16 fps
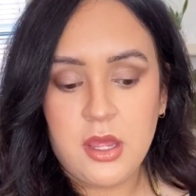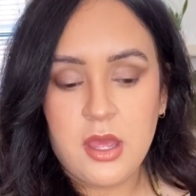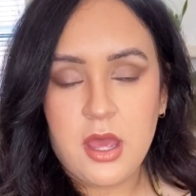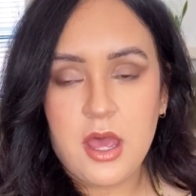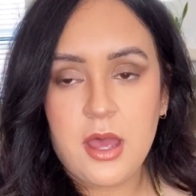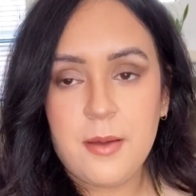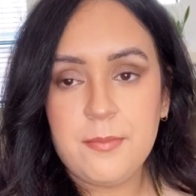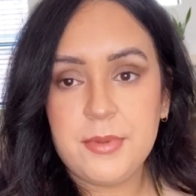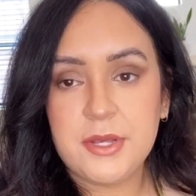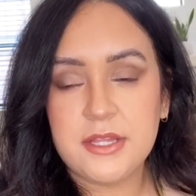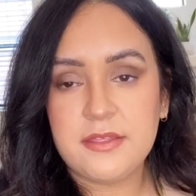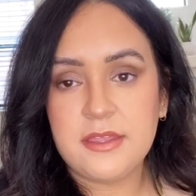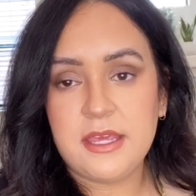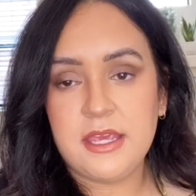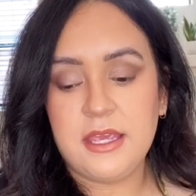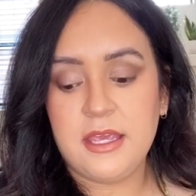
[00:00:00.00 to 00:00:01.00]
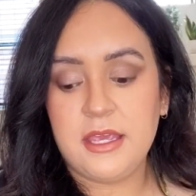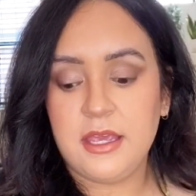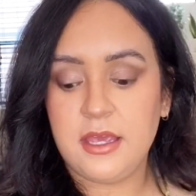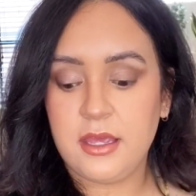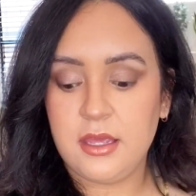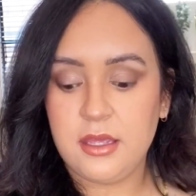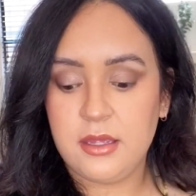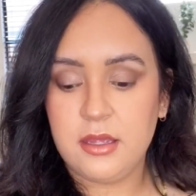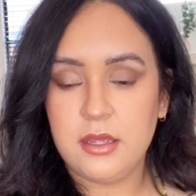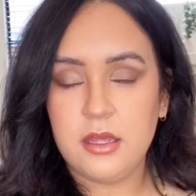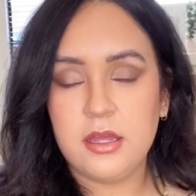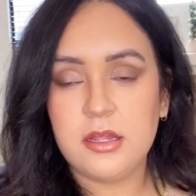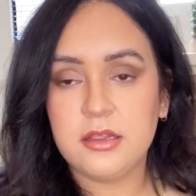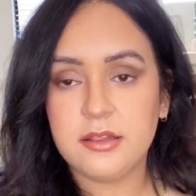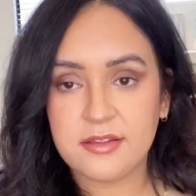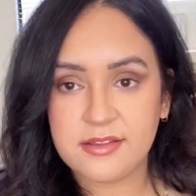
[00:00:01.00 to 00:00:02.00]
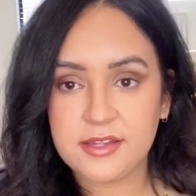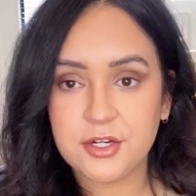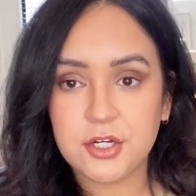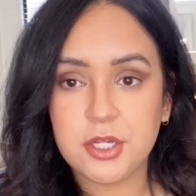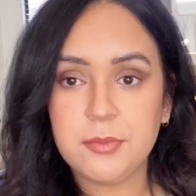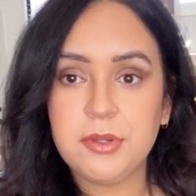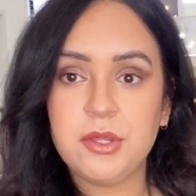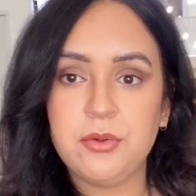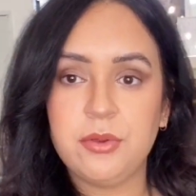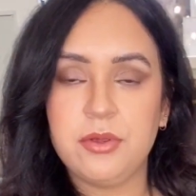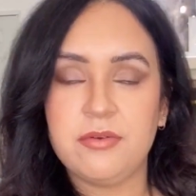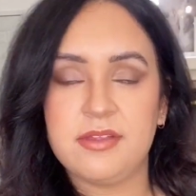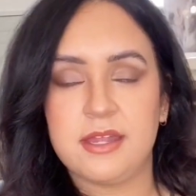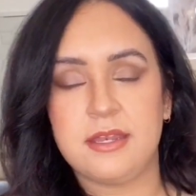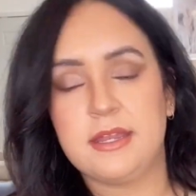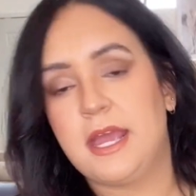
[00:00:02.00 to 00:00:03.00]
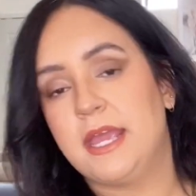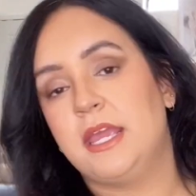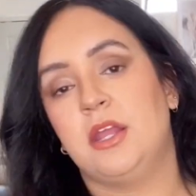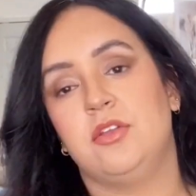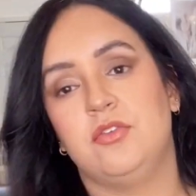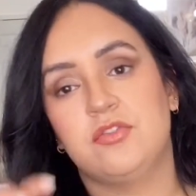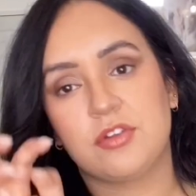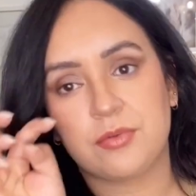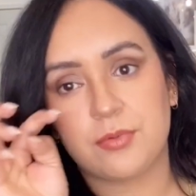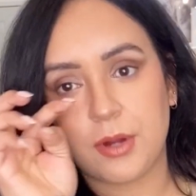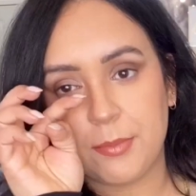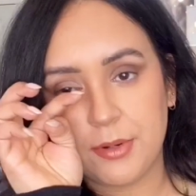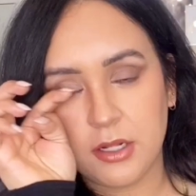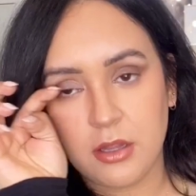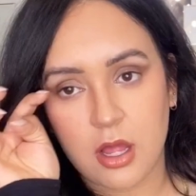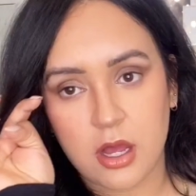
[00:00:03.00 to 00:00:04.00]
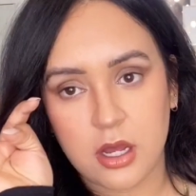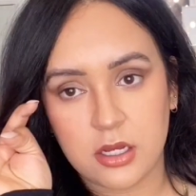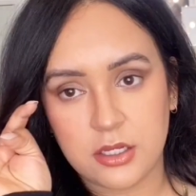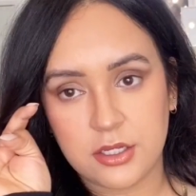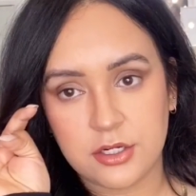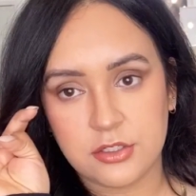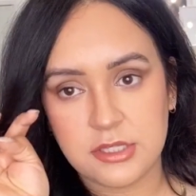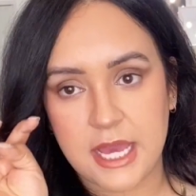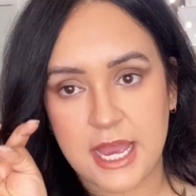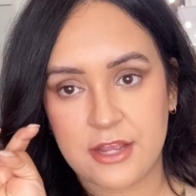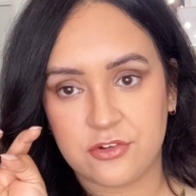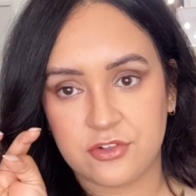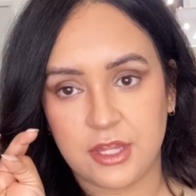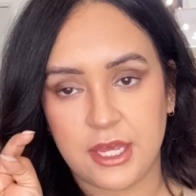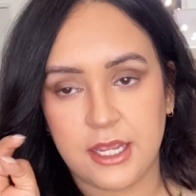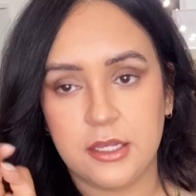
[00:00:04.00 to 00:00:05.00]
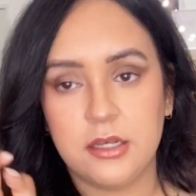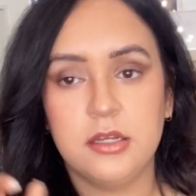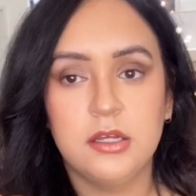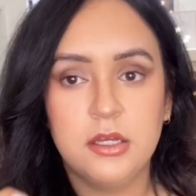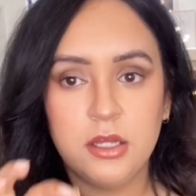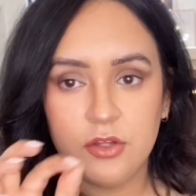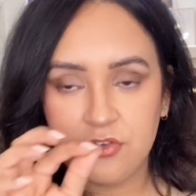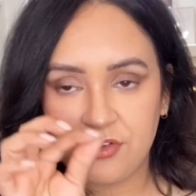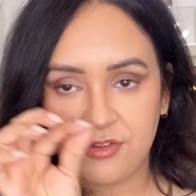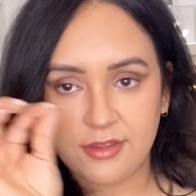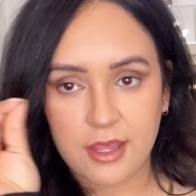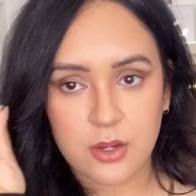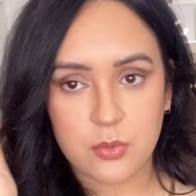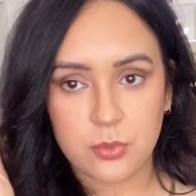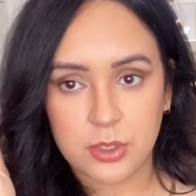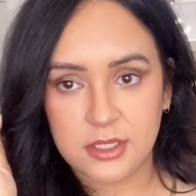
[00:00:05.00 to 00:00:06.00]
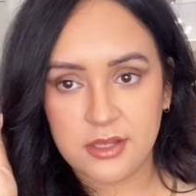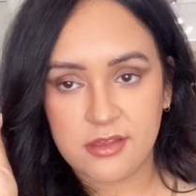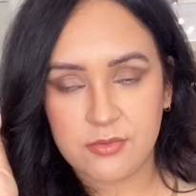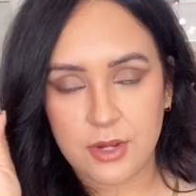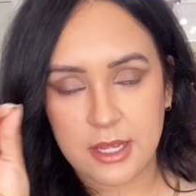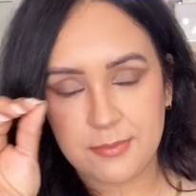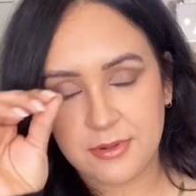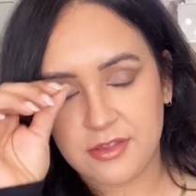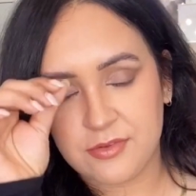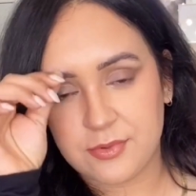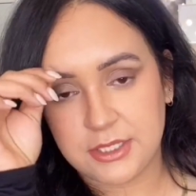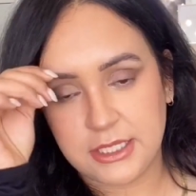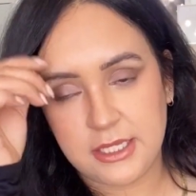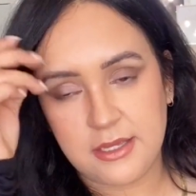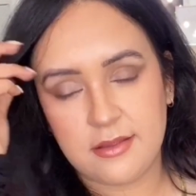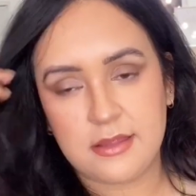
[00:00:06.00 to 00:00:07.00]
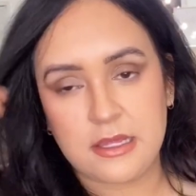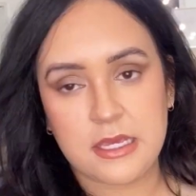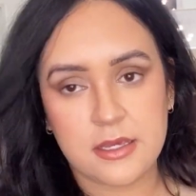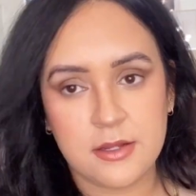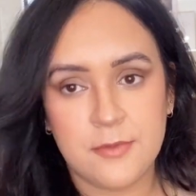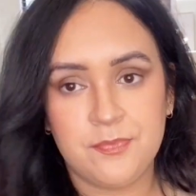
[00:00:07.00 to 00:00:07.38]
But the serum, you use at night and you just rub it along your lash line, just like one swipe. It's really easy.